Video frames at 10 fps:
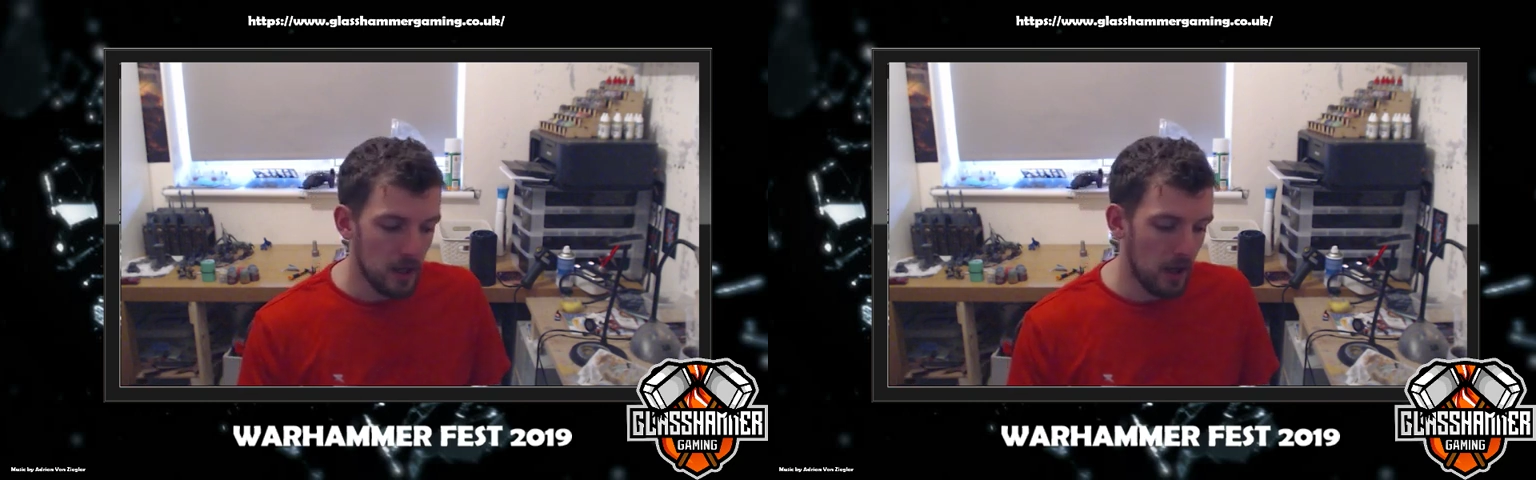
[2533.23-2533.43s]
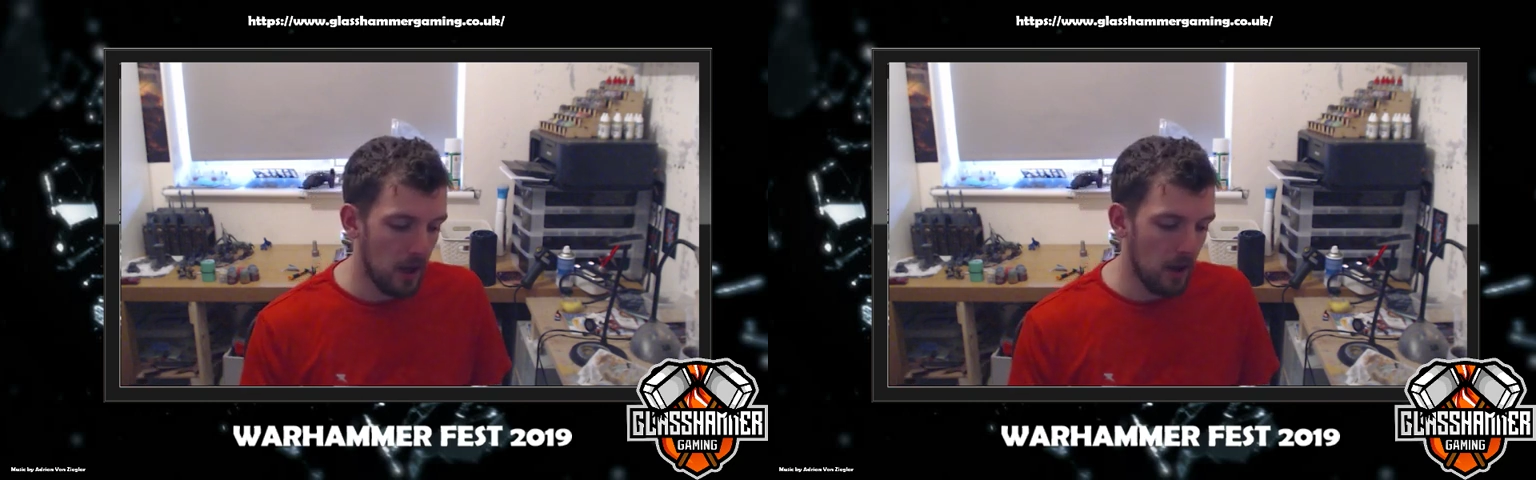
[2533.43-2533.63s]

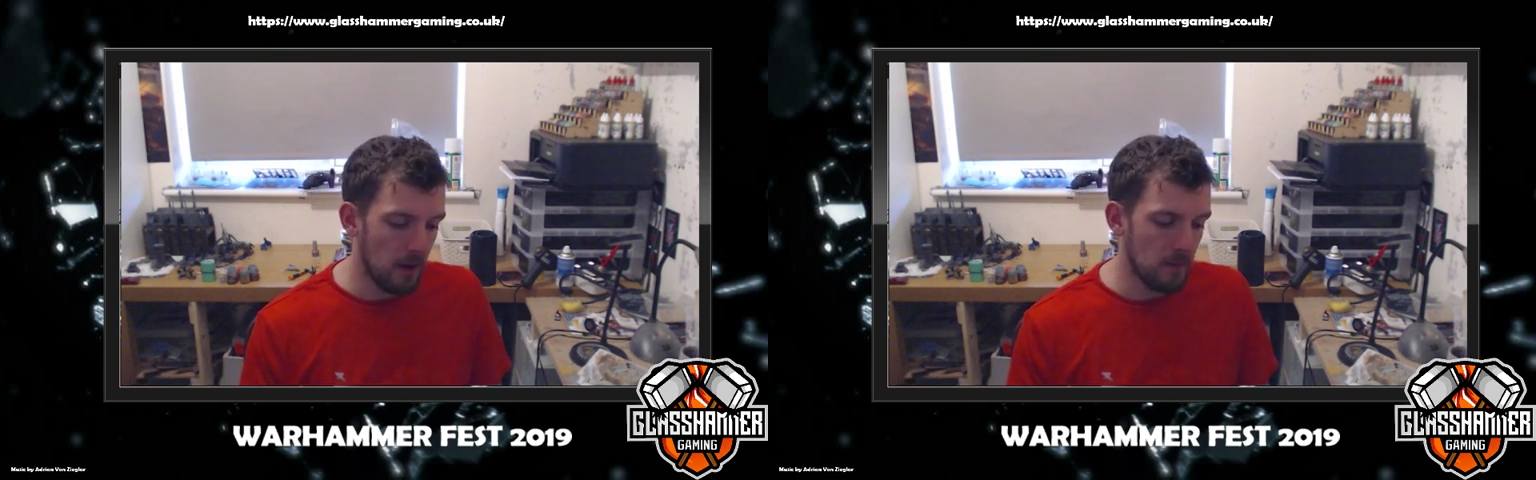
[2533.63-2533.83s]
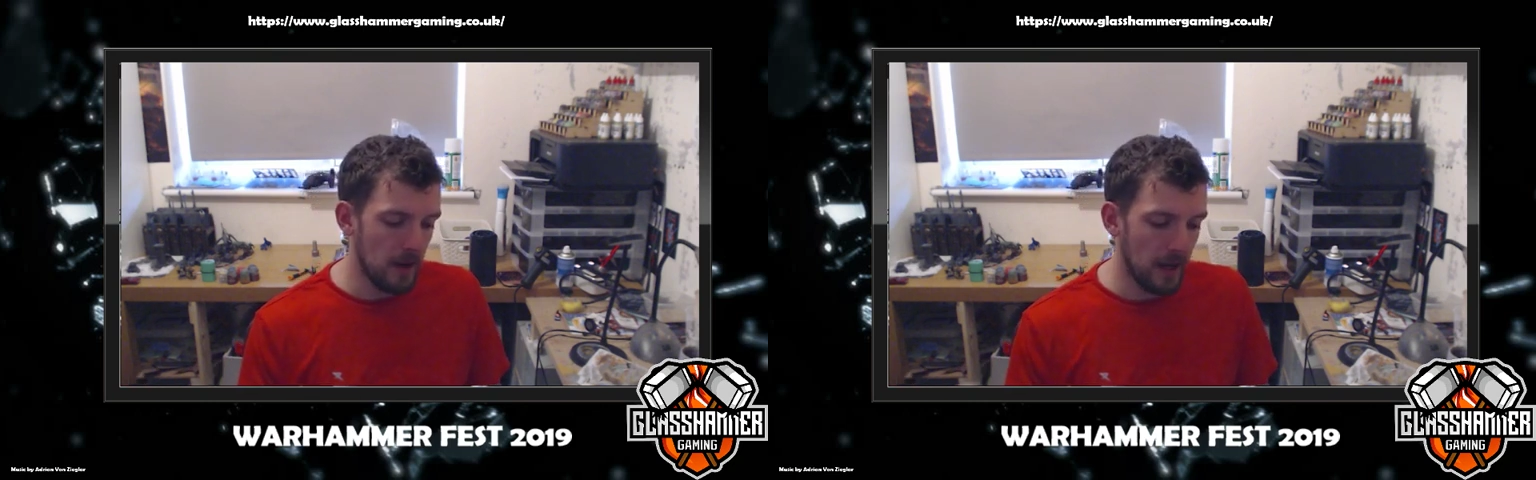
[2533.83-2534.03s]

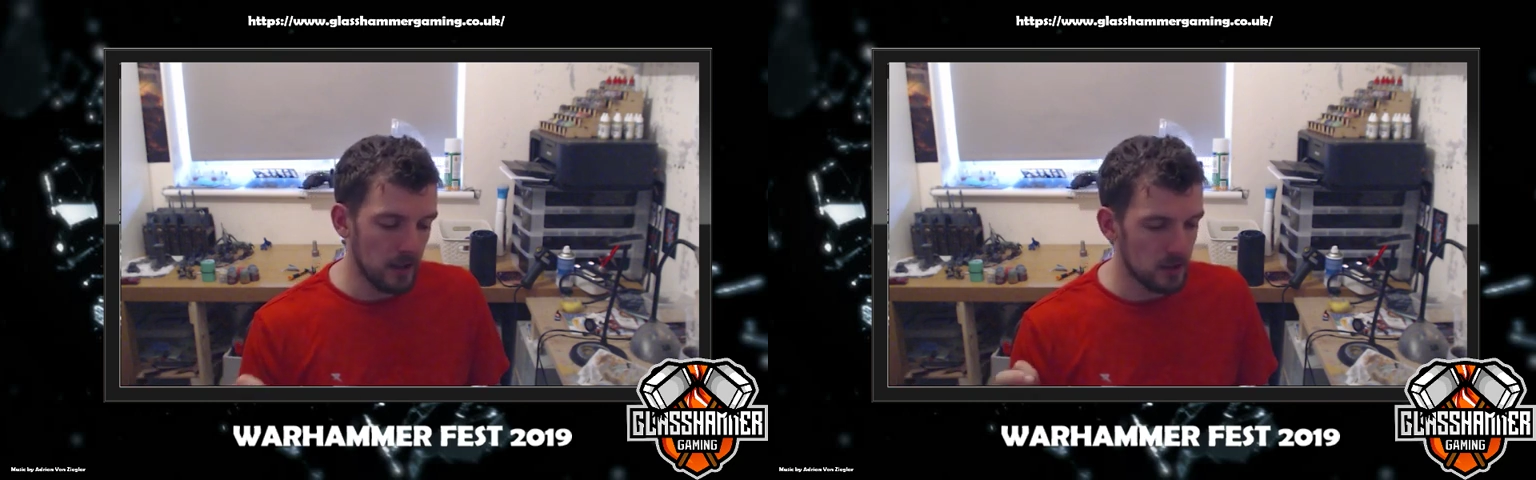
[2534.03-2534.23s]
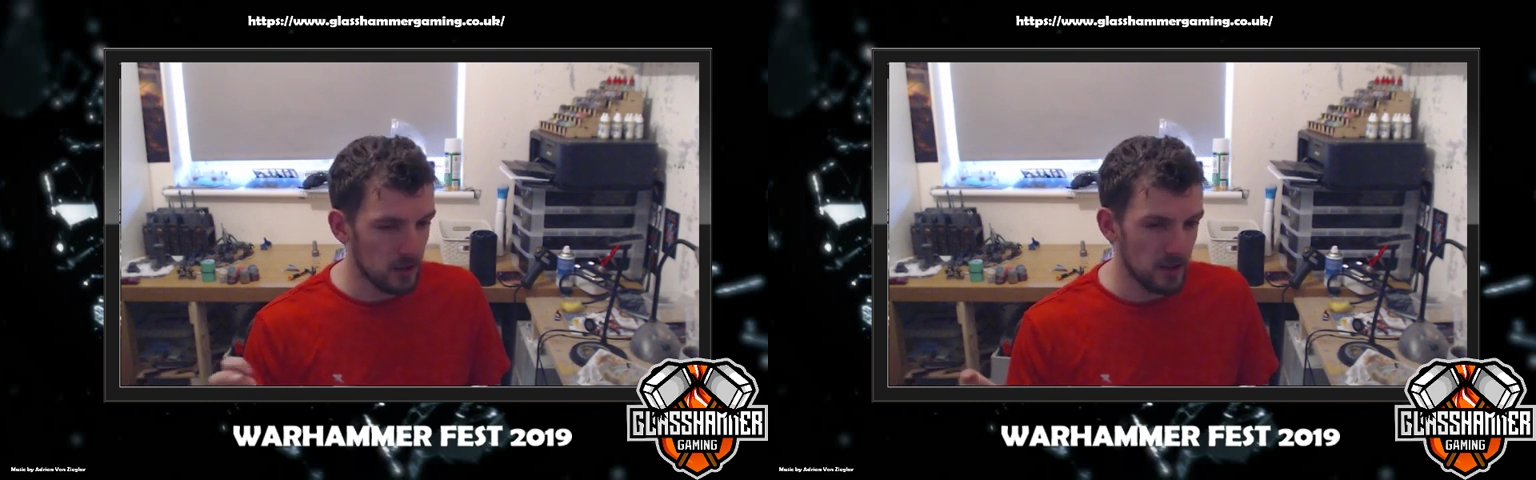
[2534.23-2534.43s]

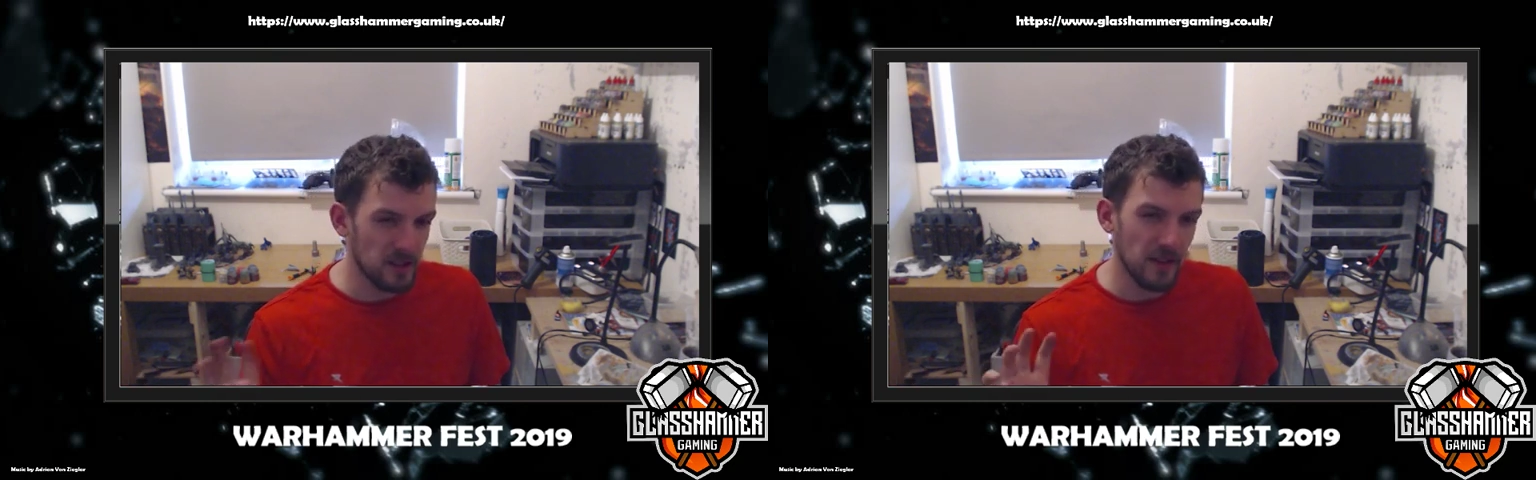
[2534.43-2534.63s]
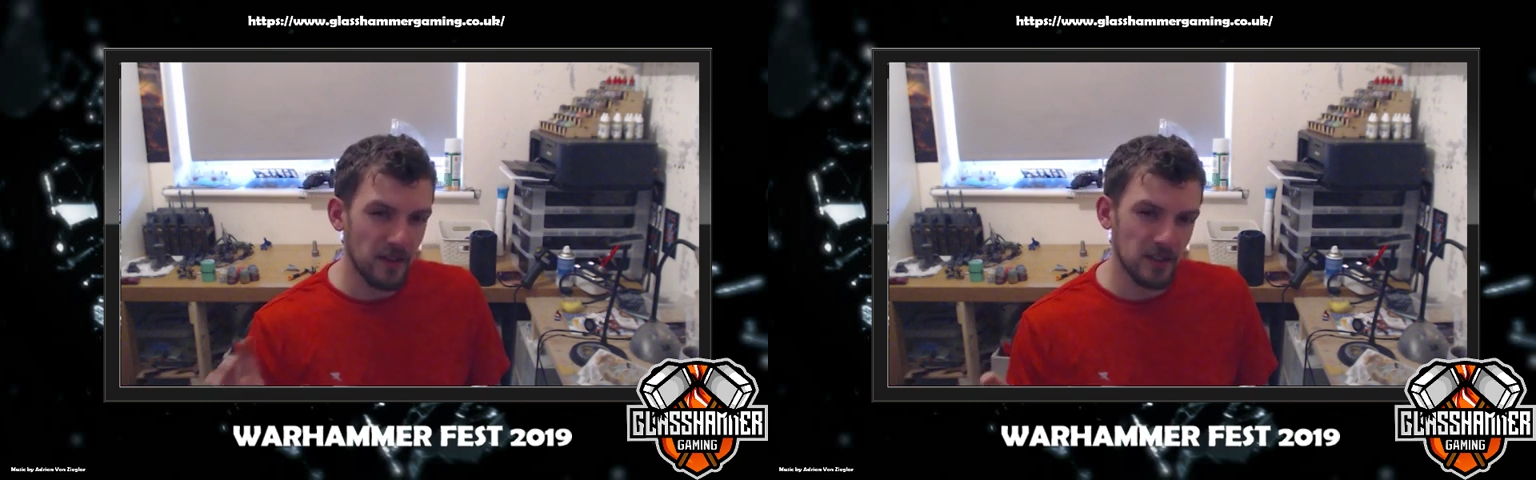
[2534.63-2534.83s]
And so there's
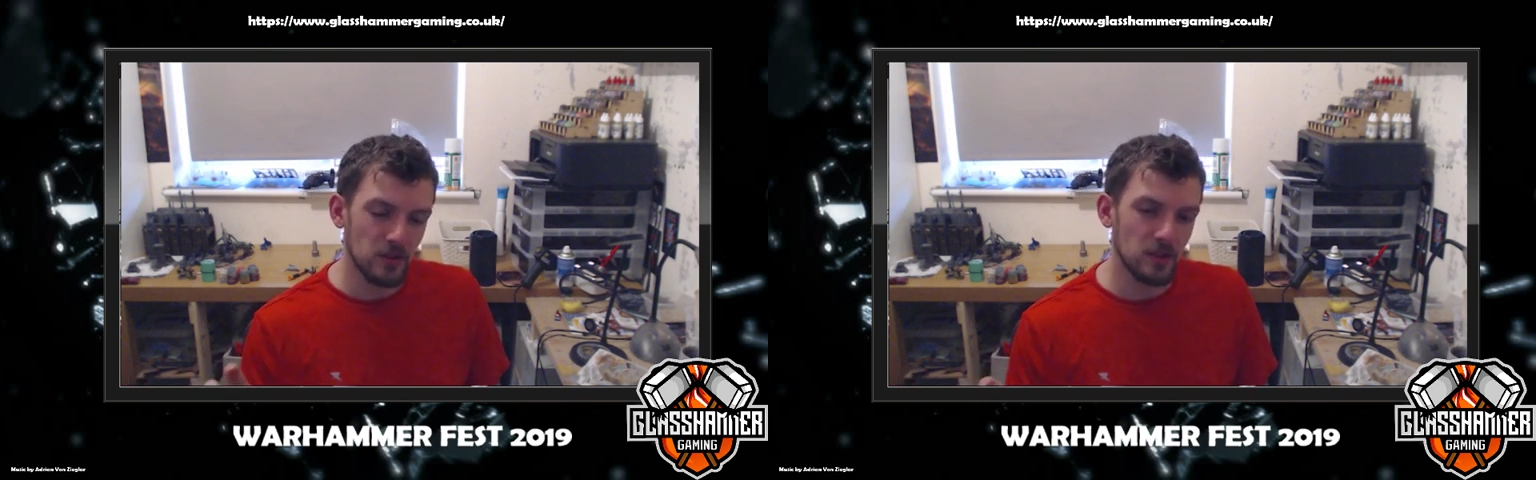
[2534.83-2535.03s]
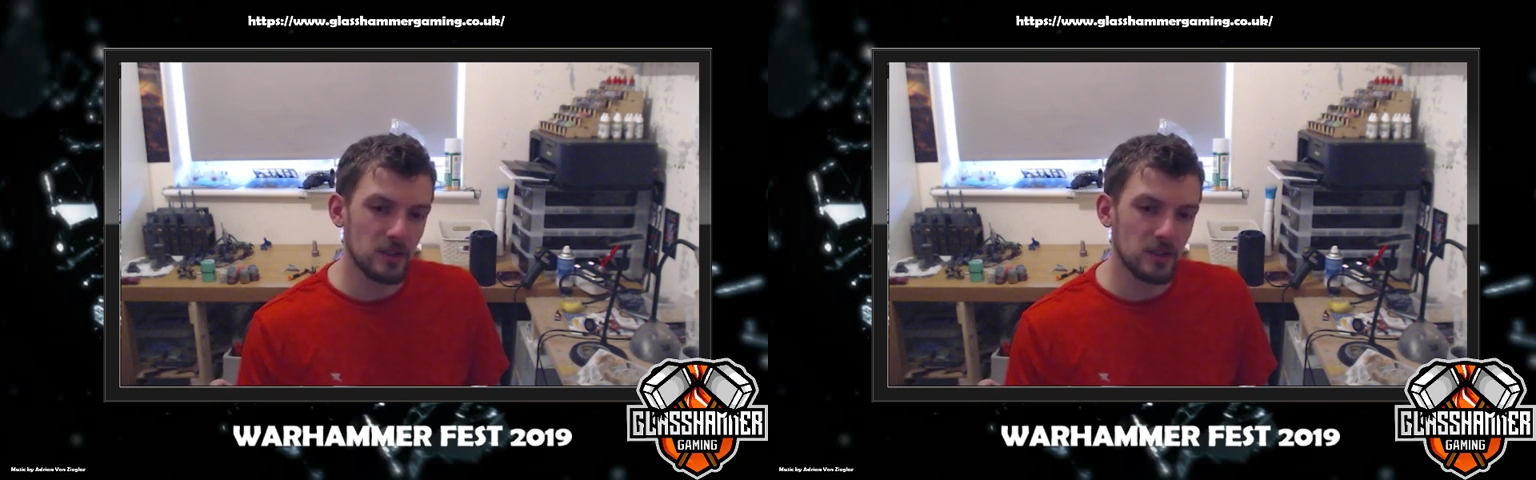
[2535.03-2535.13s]
like this sort